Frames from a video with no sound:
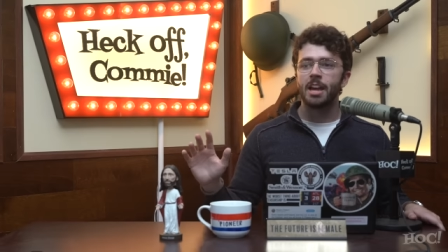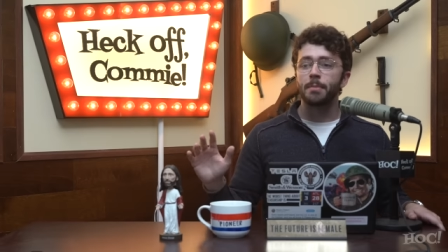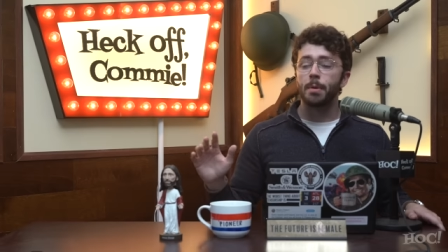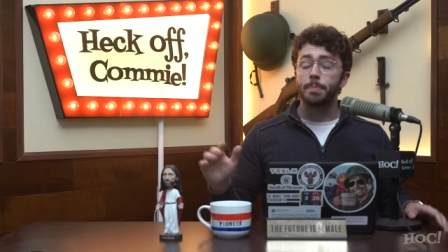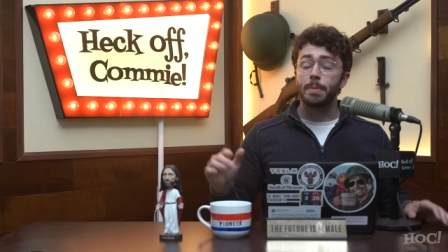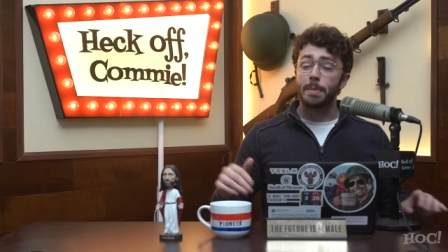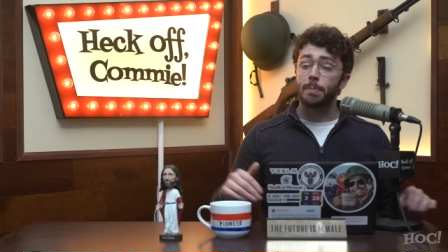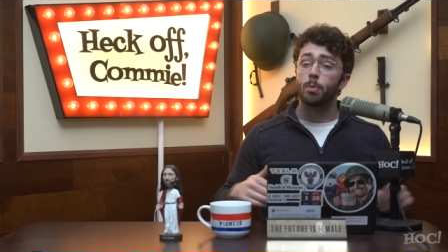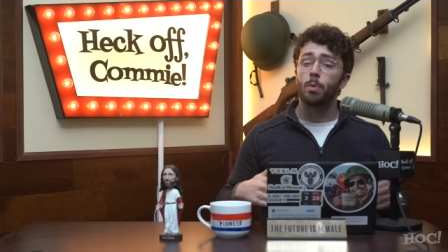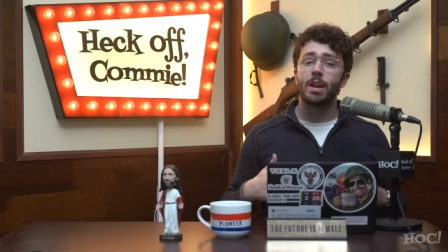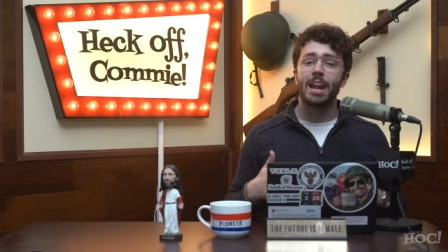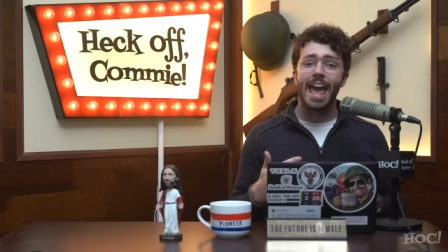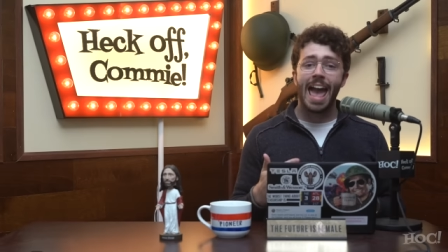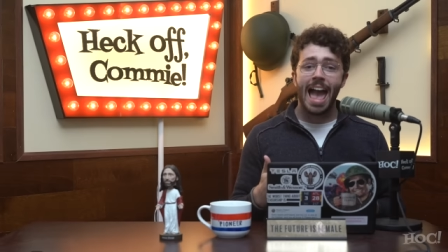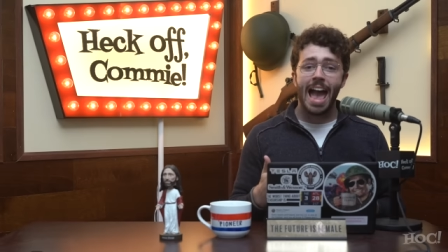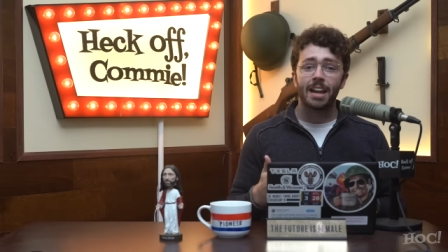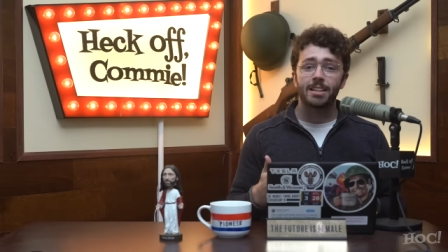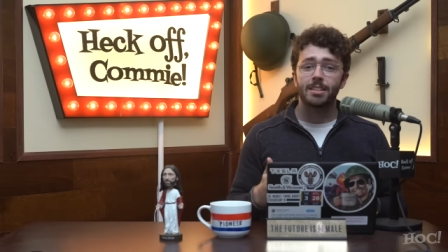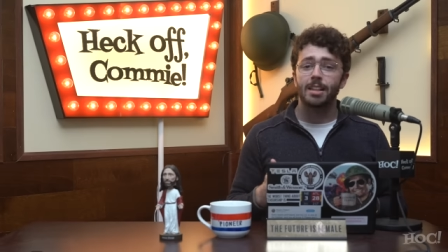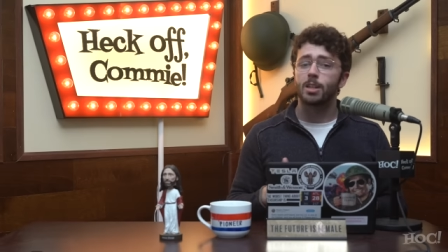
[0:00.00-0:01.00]
But people want to
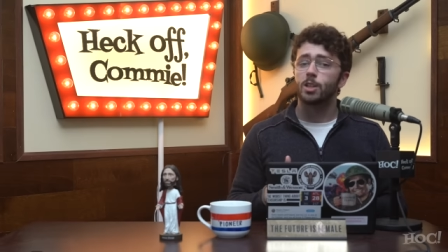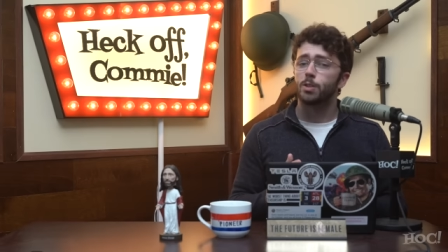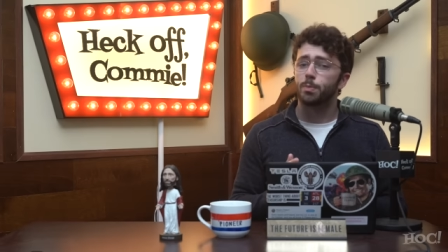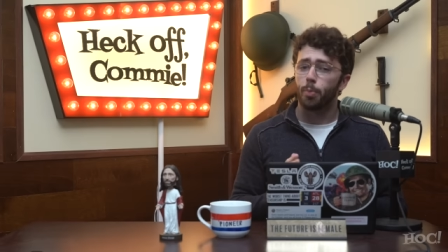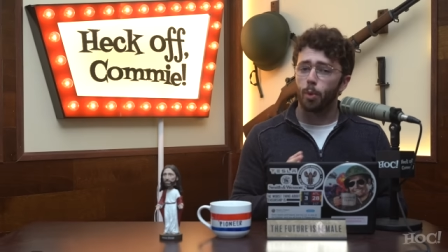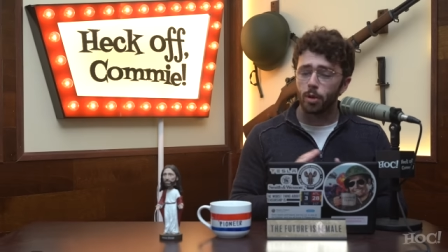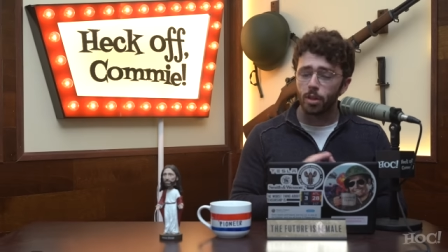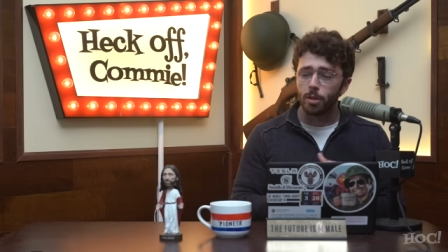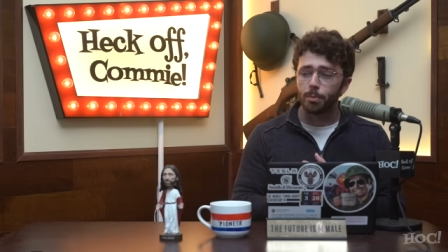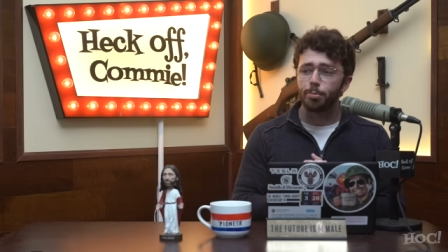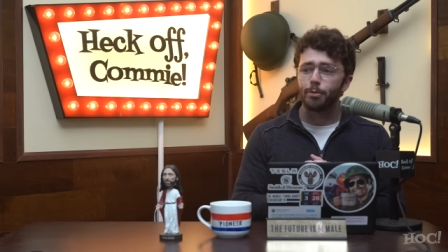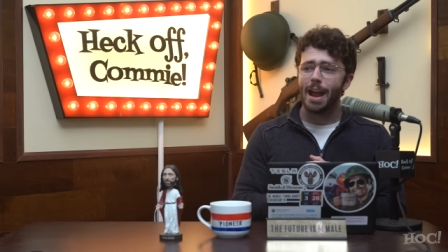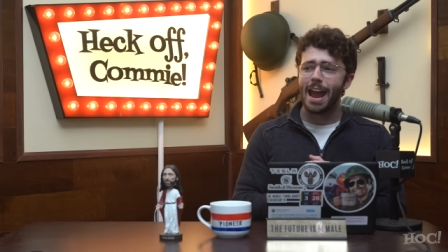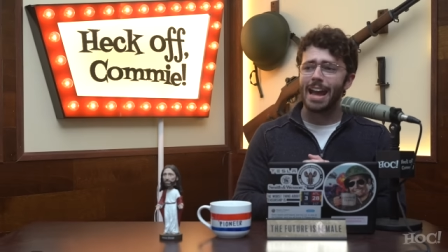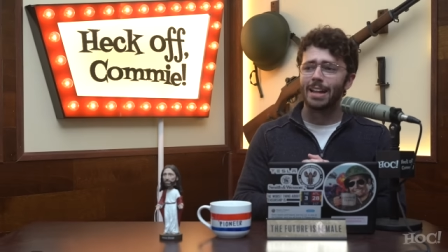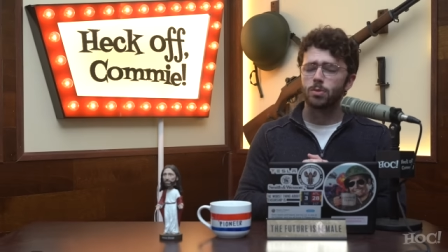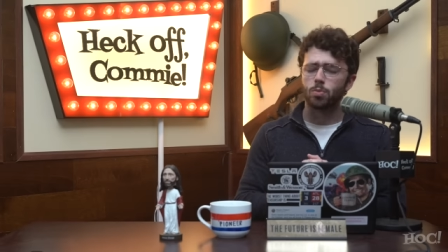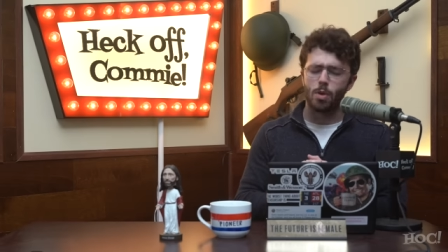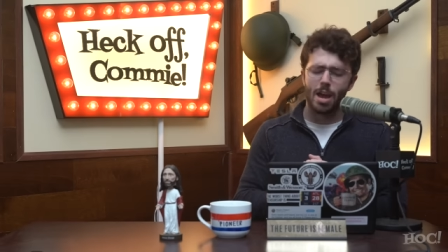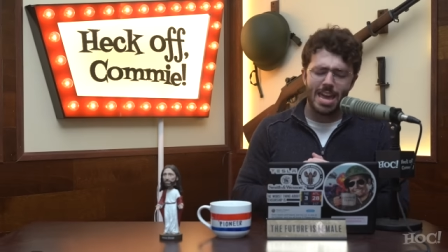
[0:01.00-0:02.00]
act like spoiled
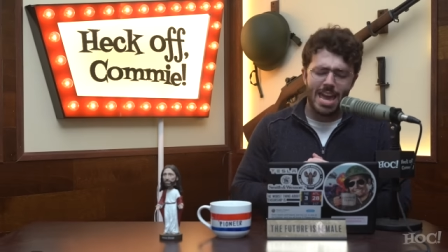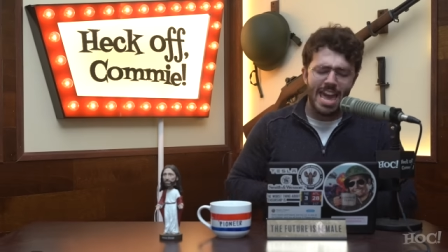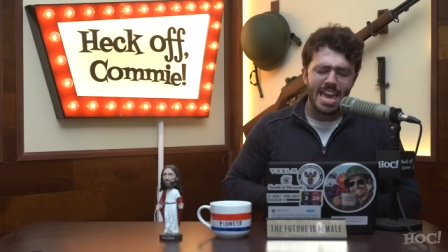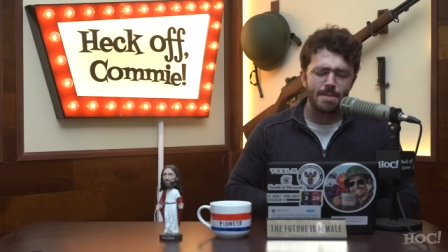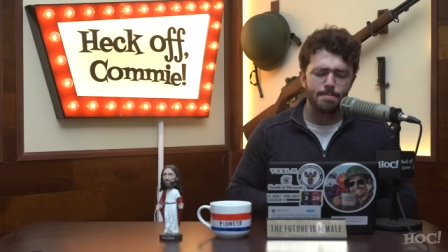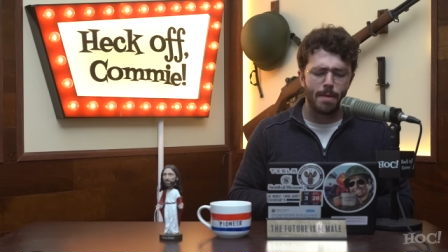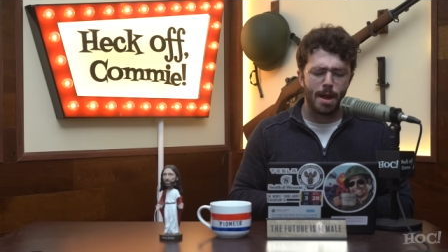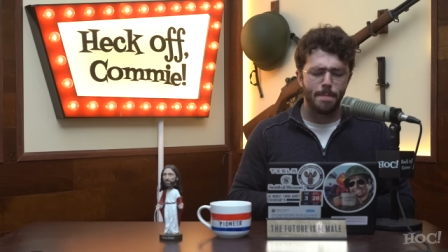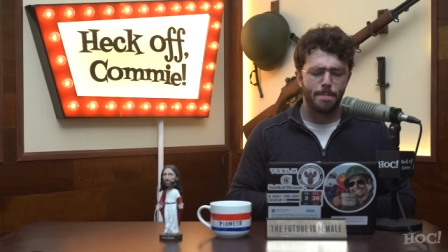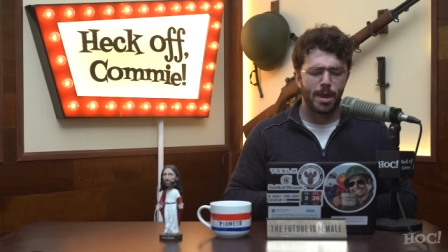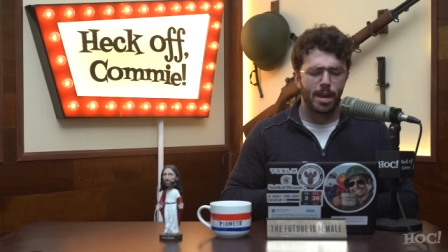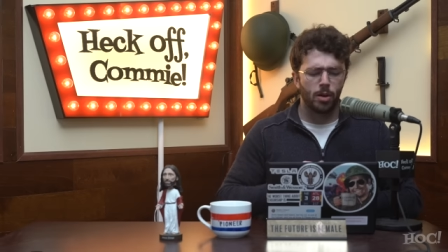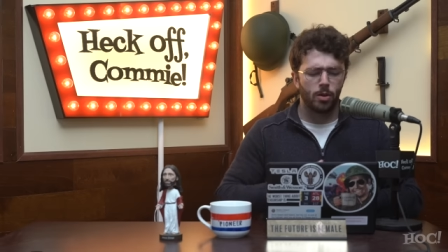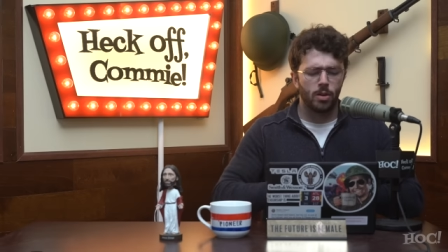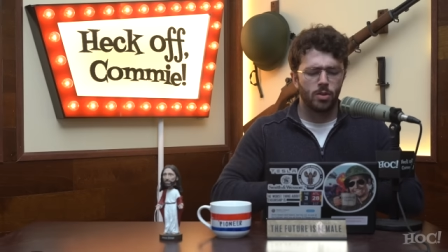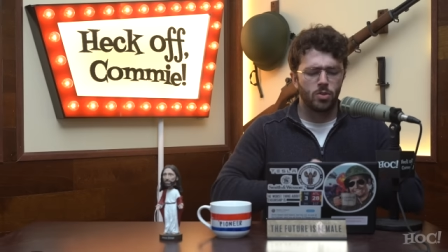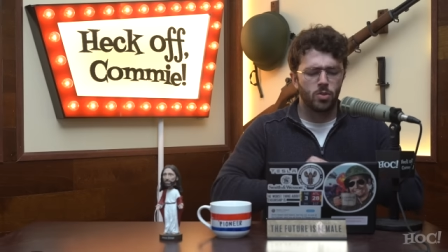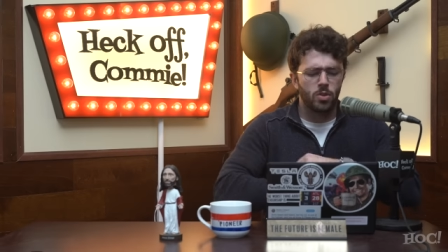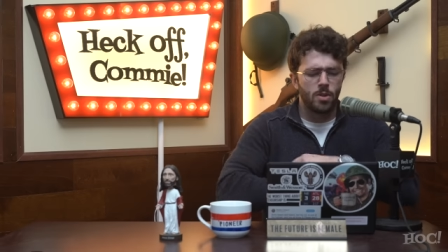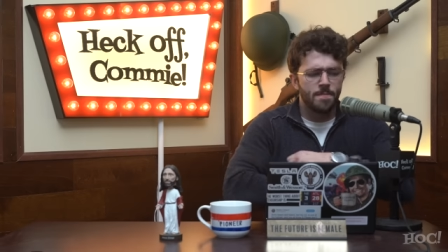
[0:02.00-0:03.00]
brats. Well, I hate my
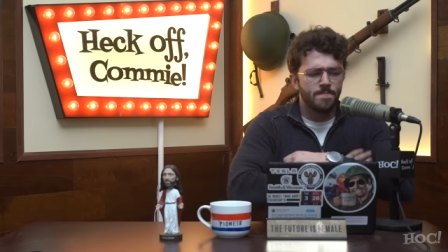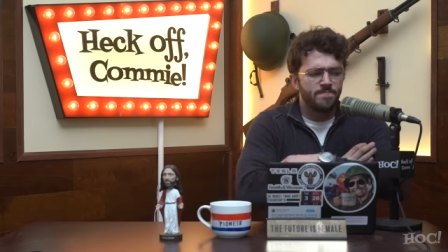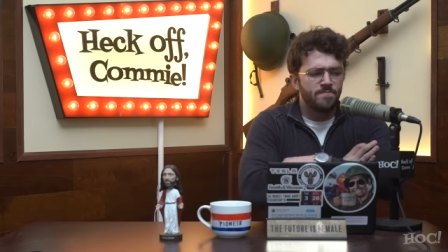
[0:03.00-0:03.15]
parents.